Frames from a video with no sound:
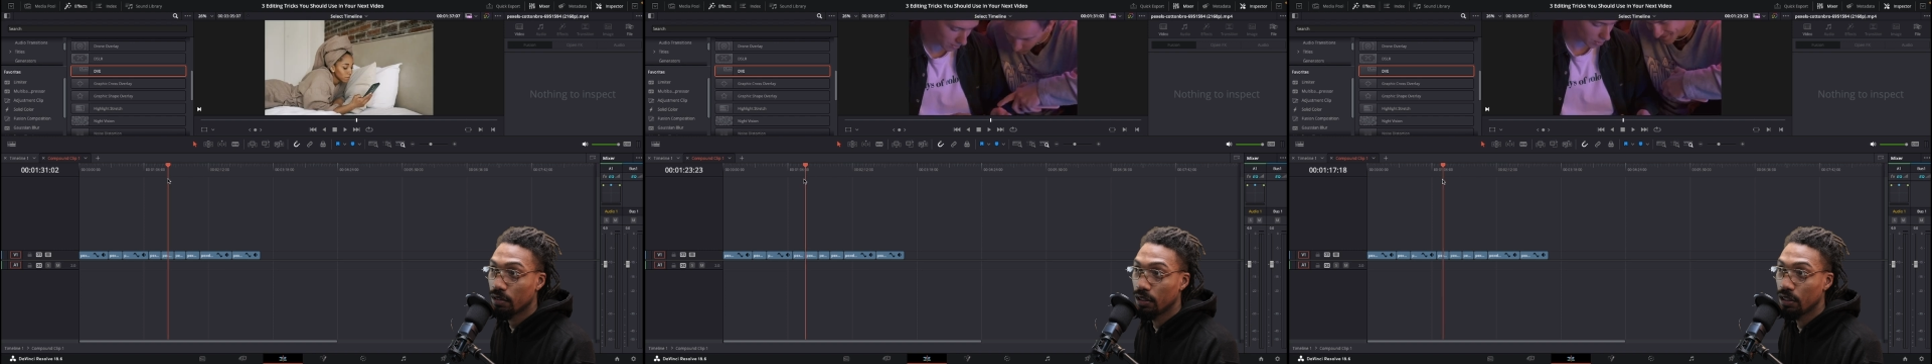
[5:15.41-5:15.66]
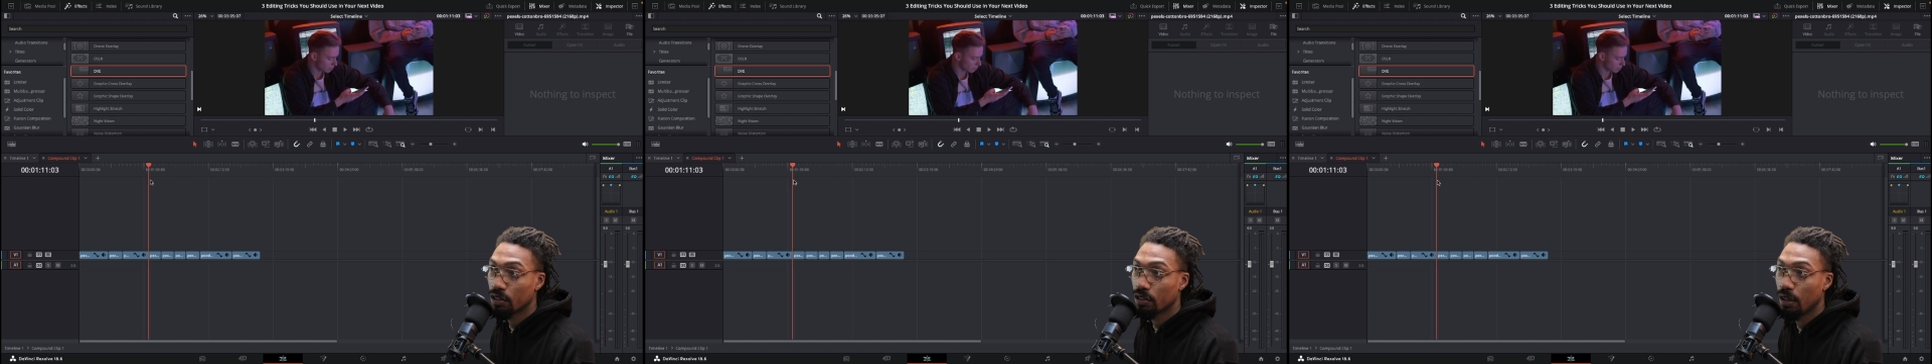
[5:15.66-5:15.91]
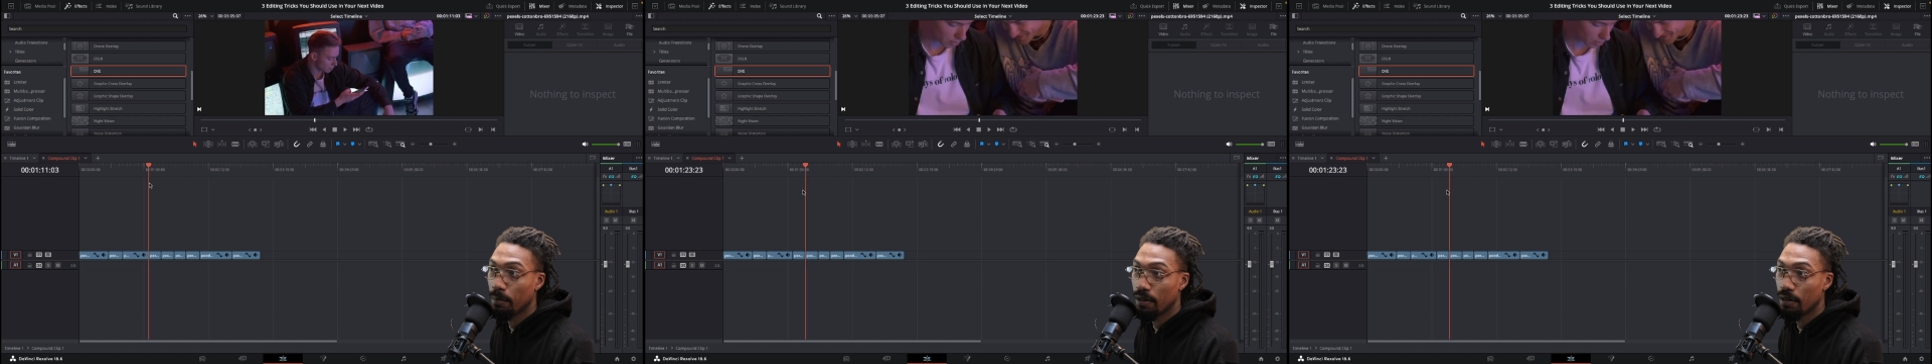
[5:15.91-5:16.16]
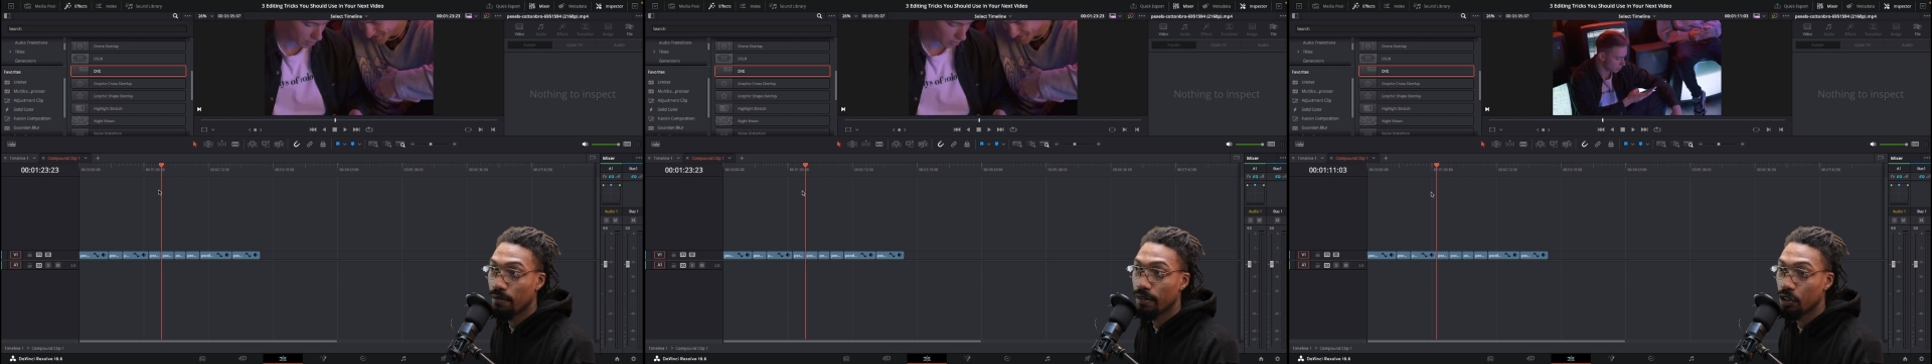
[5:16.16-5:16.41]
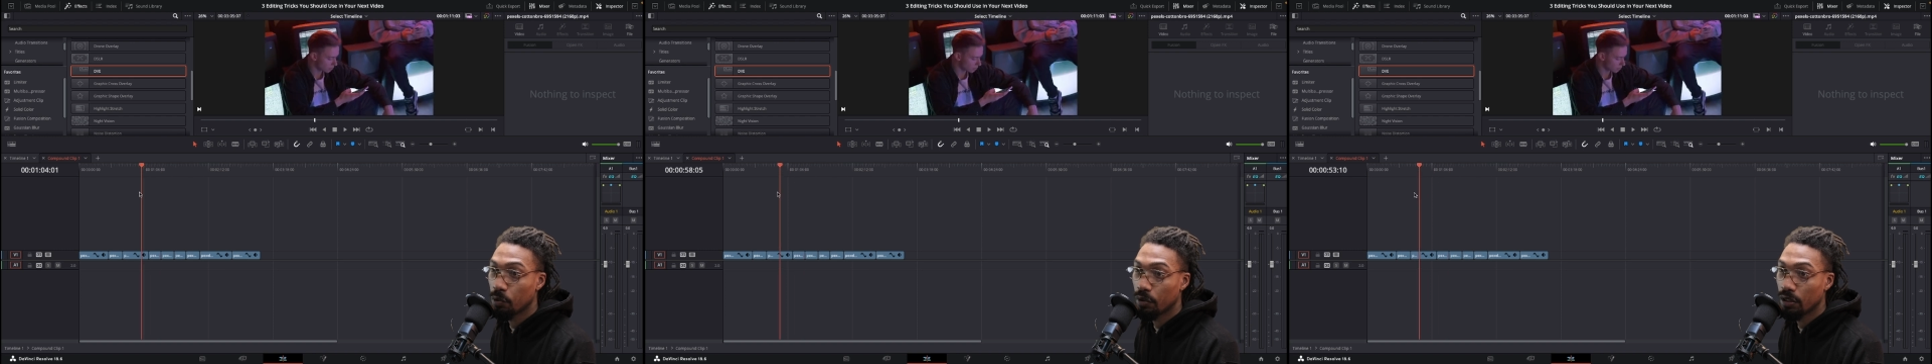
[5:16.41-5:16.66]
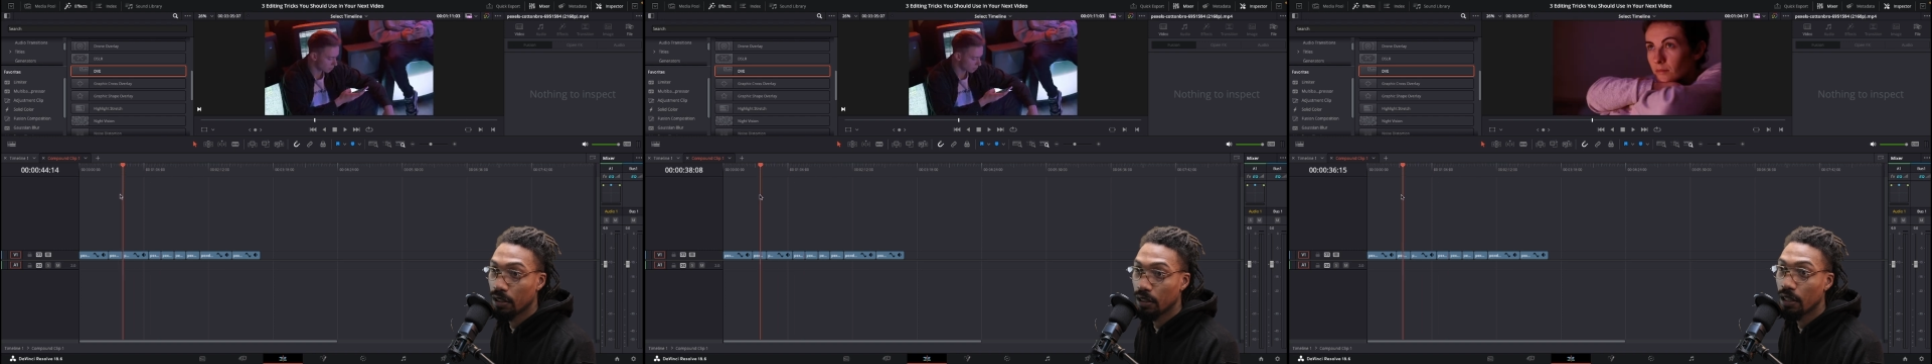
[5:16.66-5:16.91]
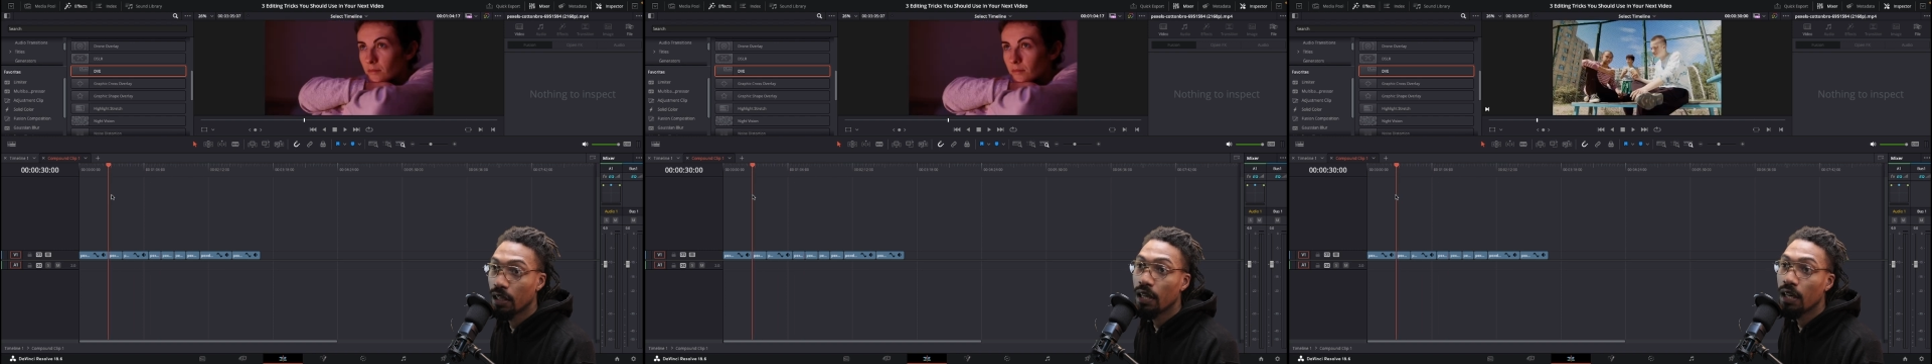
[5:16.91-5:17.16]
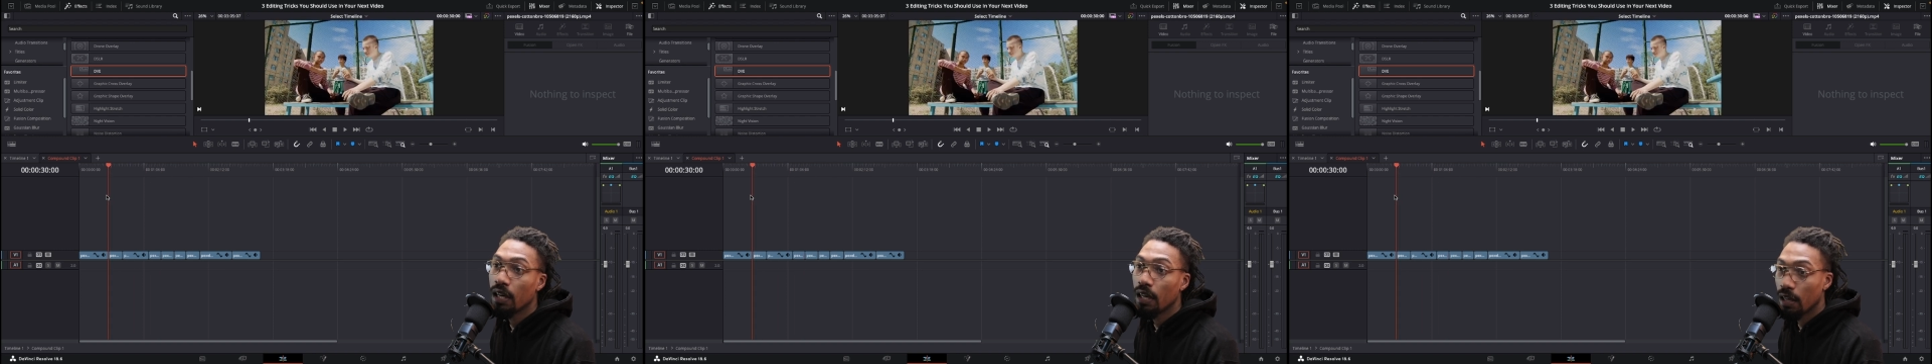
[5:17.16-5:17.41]
each clip individually
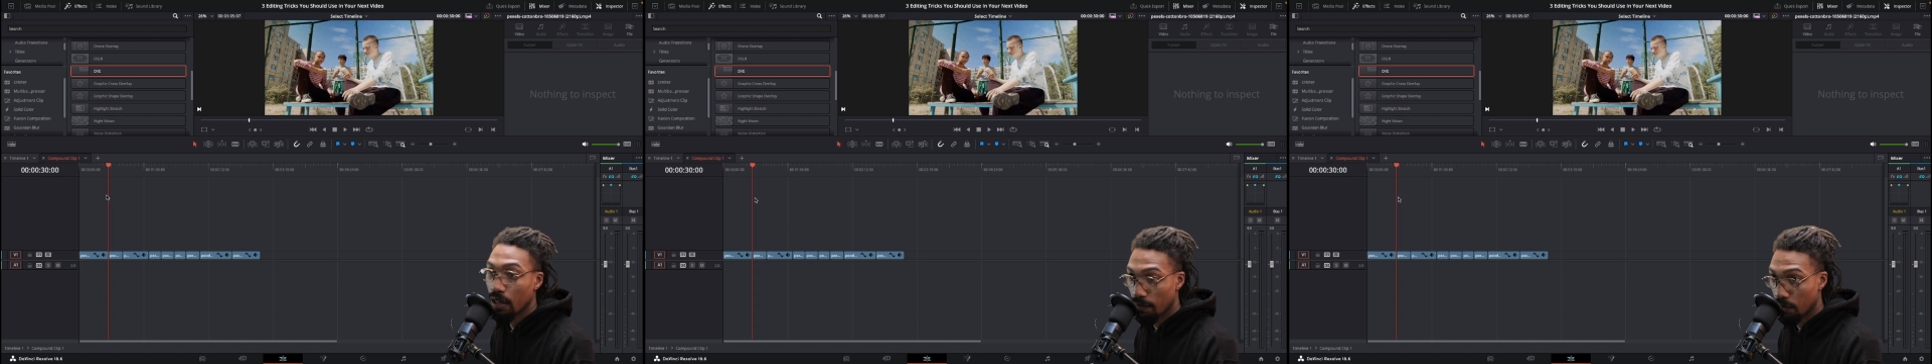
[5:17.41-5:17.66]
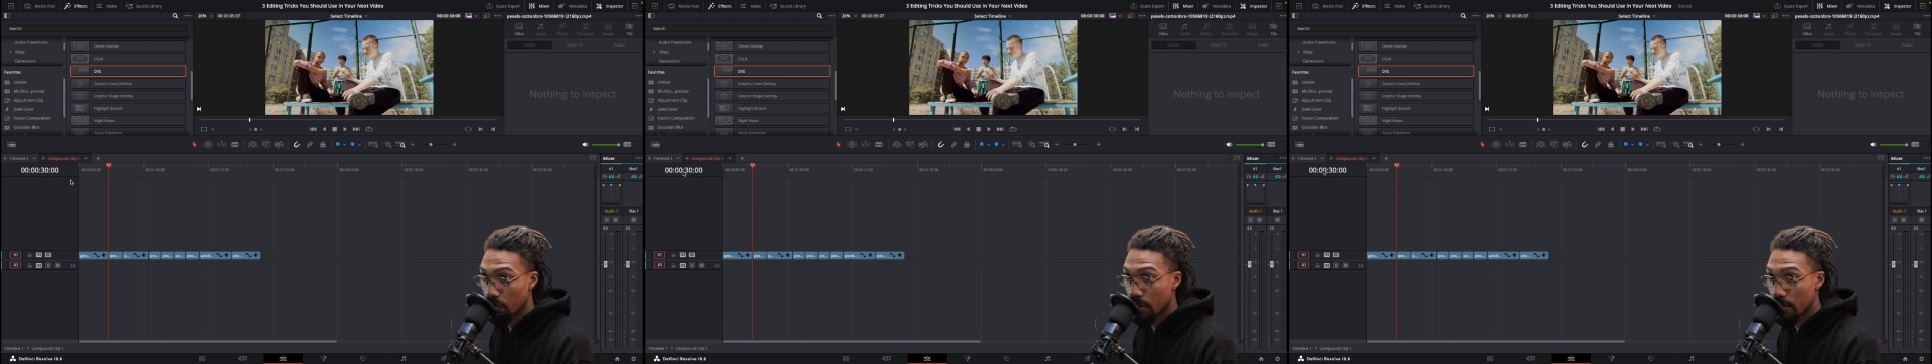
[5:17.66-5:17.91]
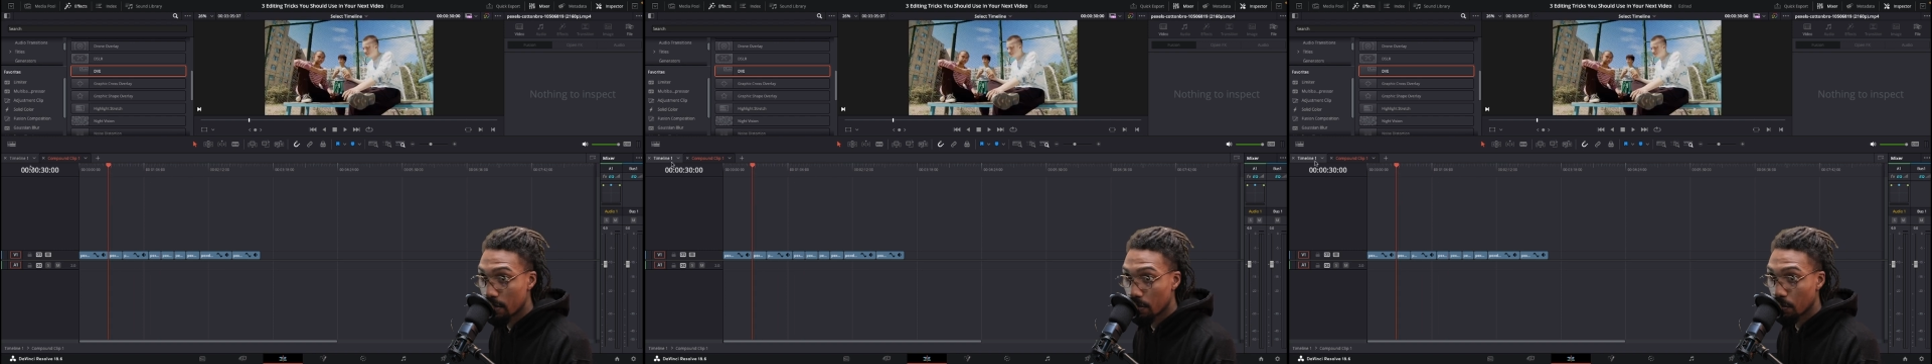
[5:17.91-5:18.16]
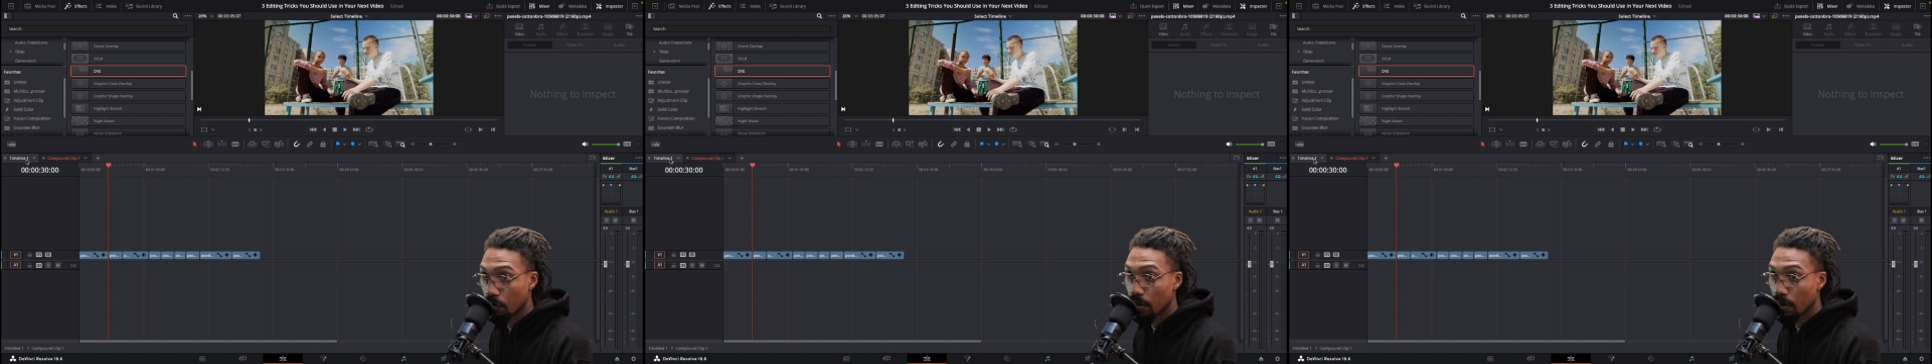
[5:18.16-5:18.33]
if you need to,